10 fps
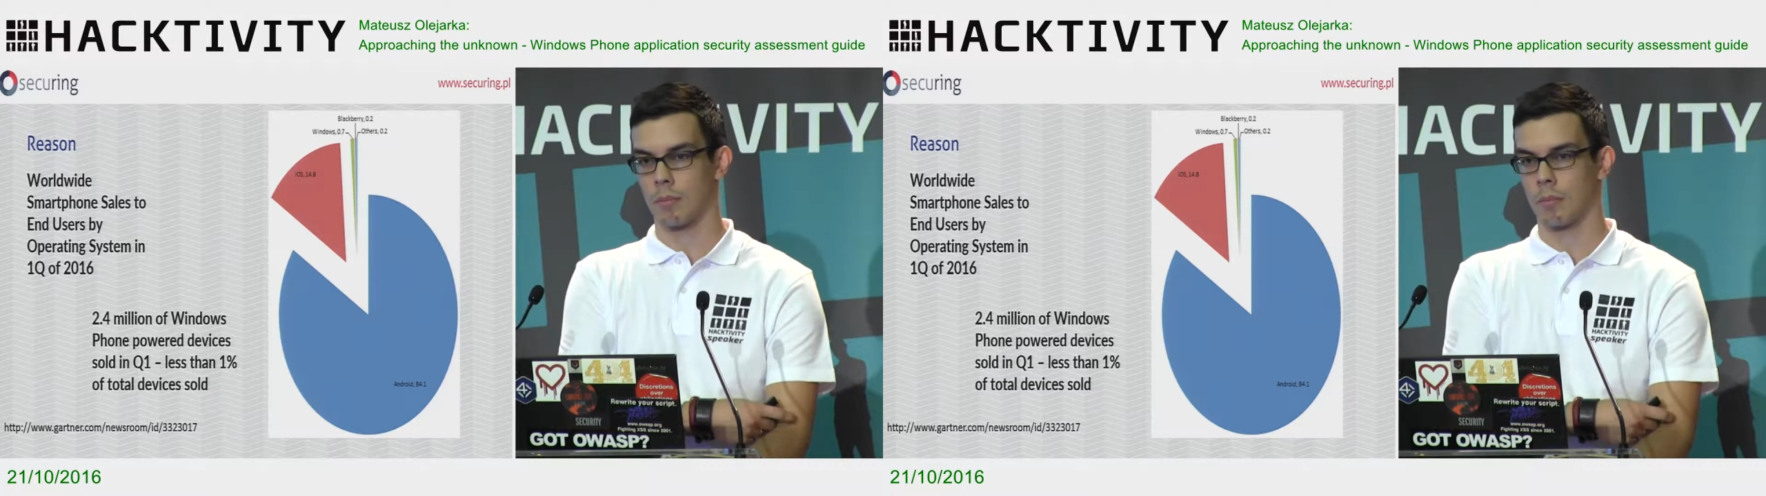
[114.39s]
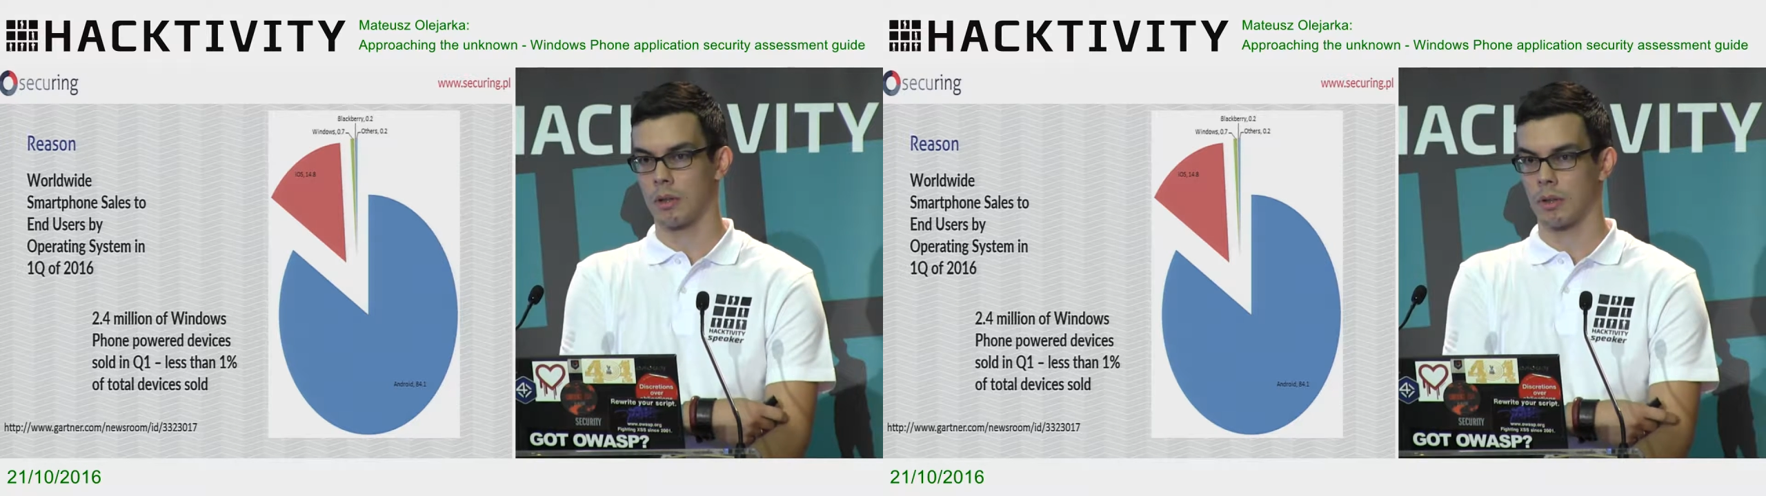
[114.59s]

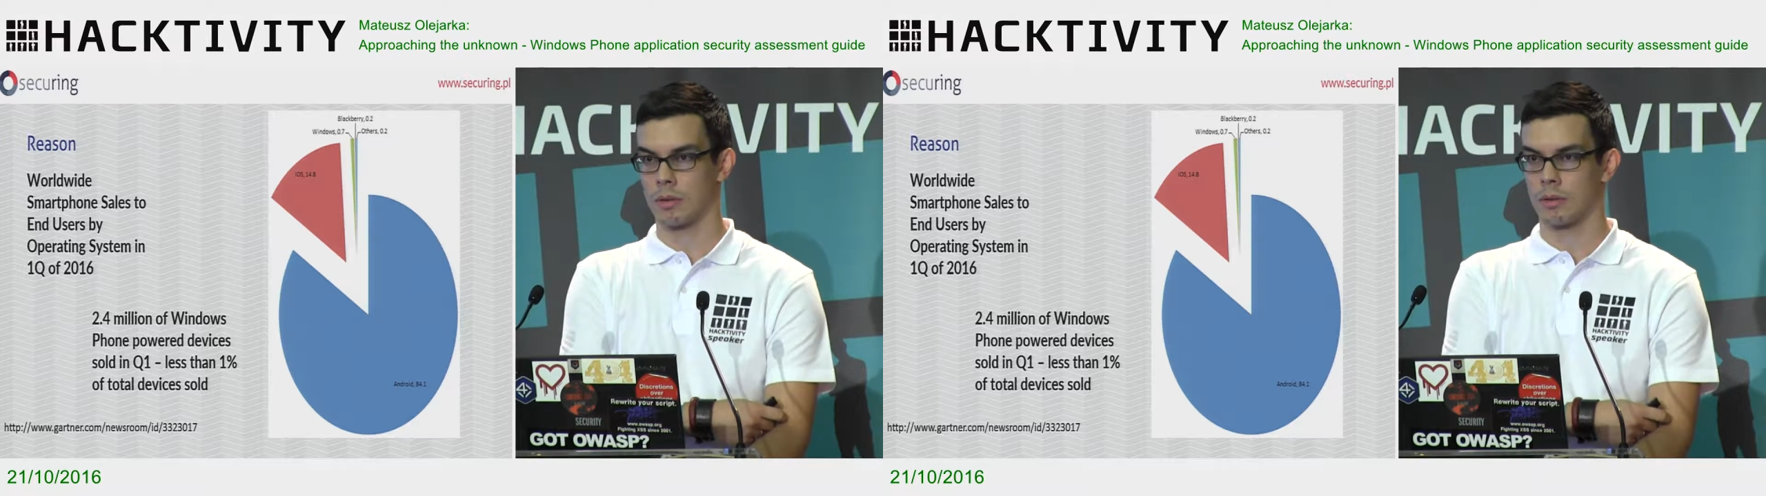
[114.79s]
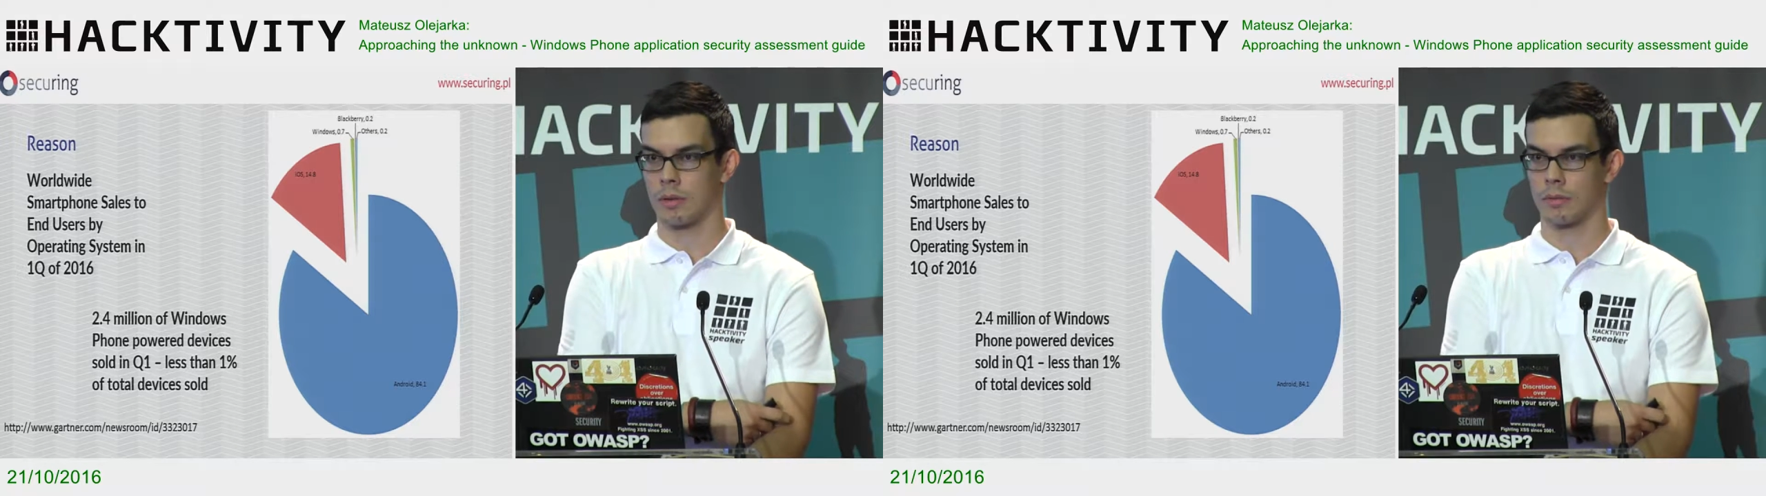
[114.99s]

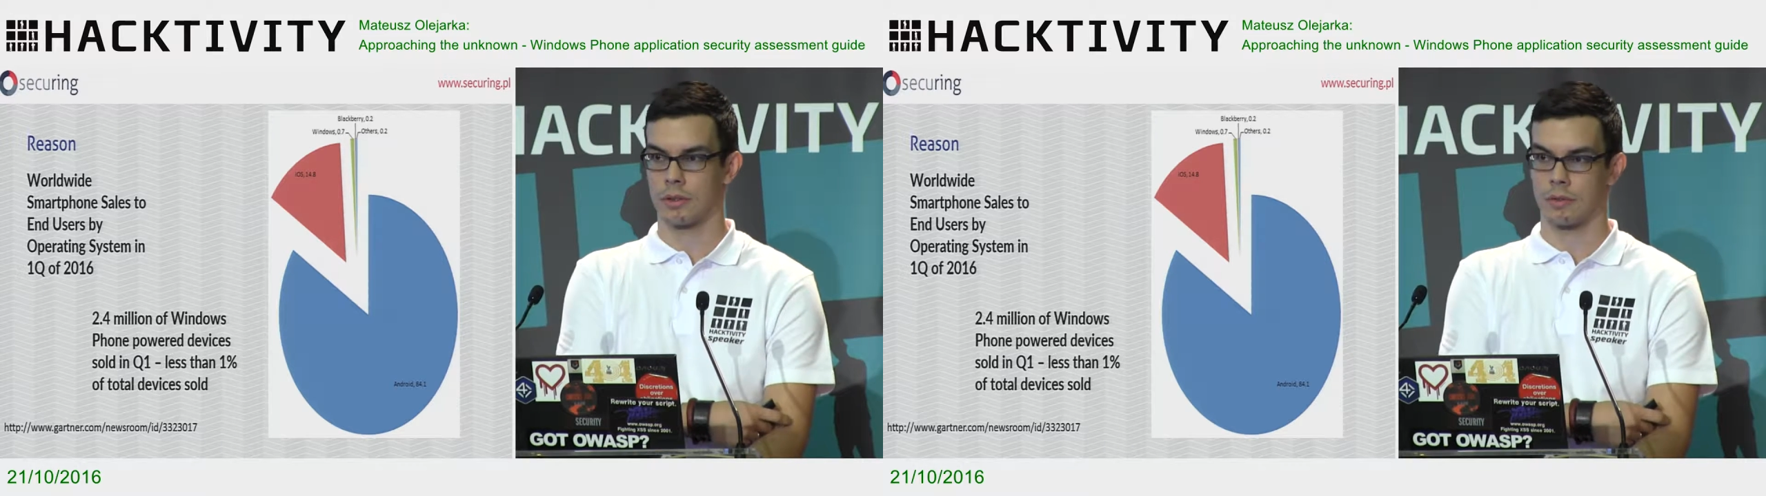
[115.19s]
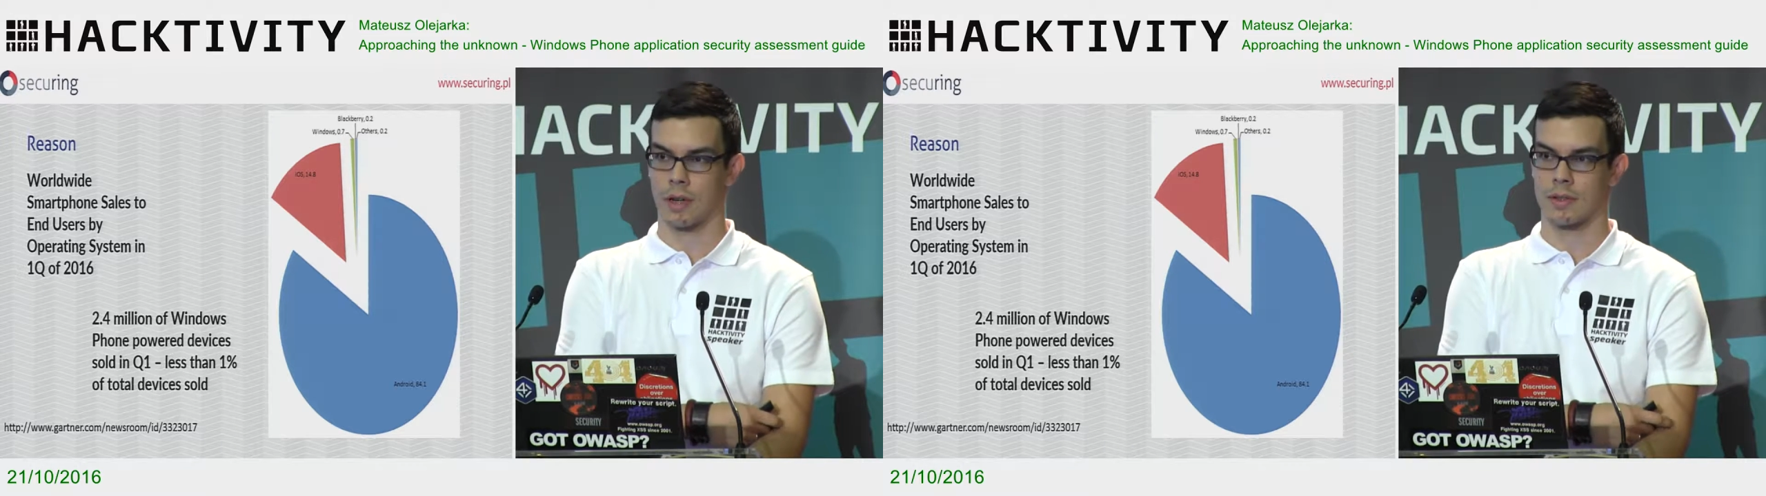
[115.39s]
million of
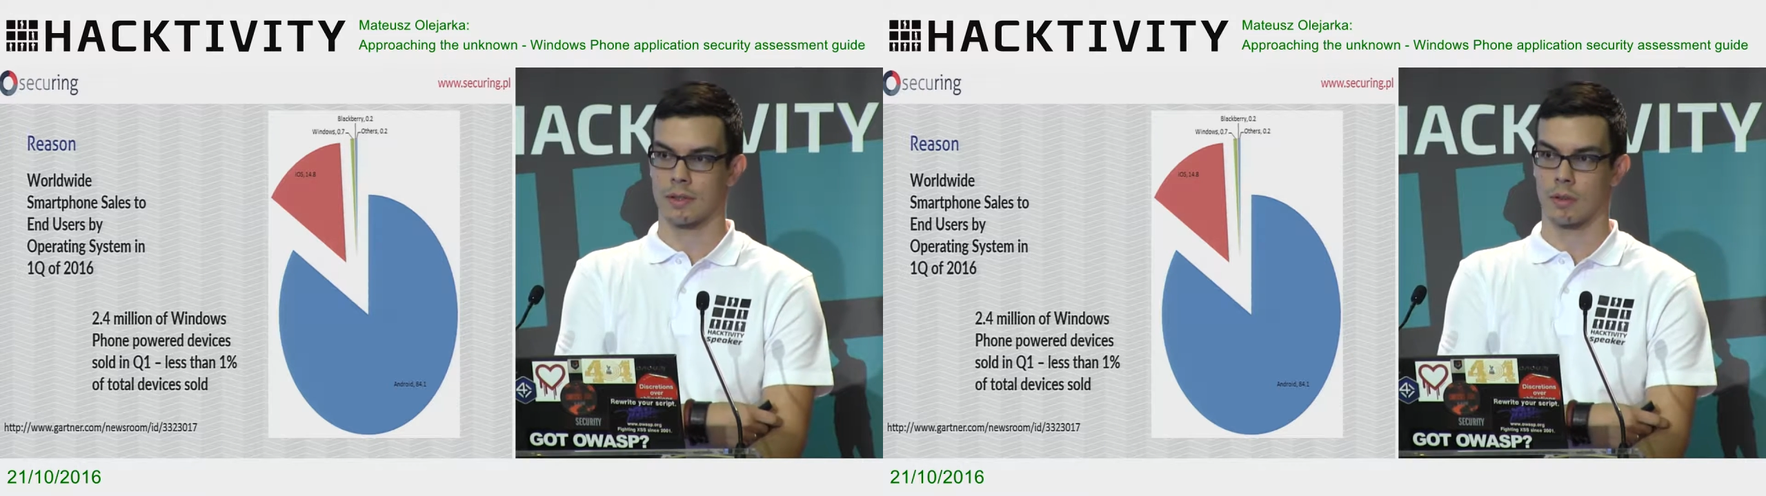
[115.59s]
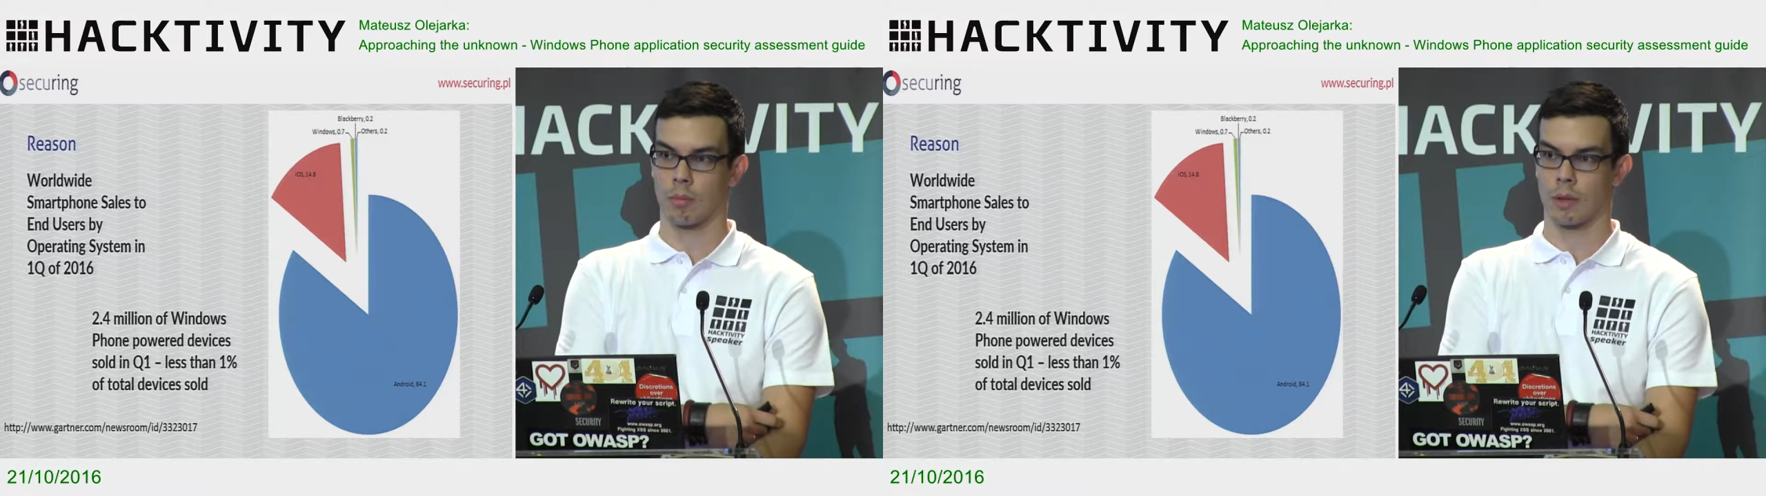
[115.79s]
the
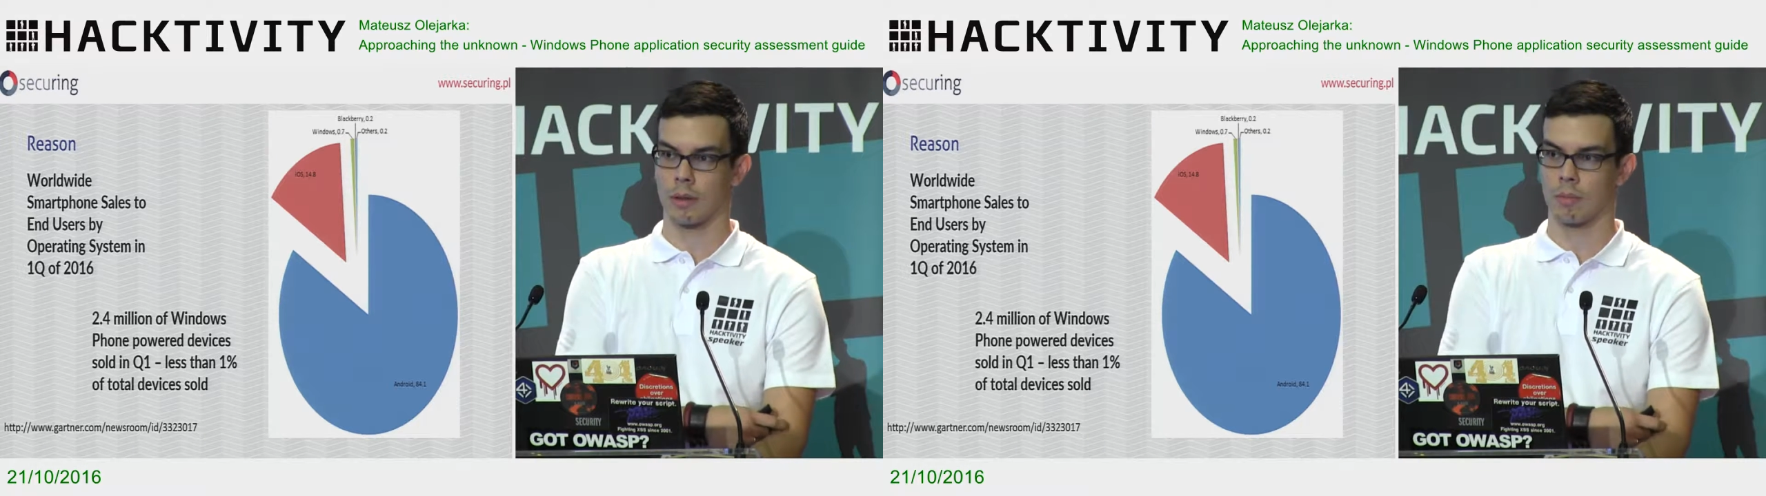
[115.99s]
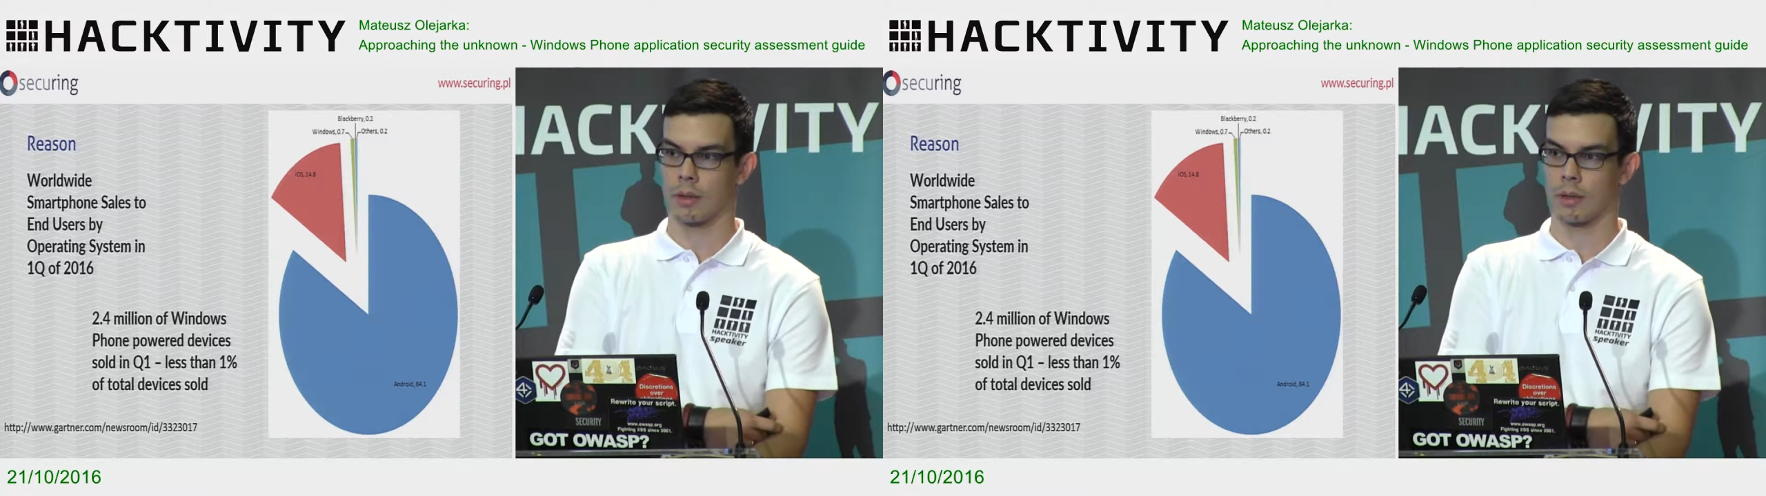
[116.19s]
devices globally,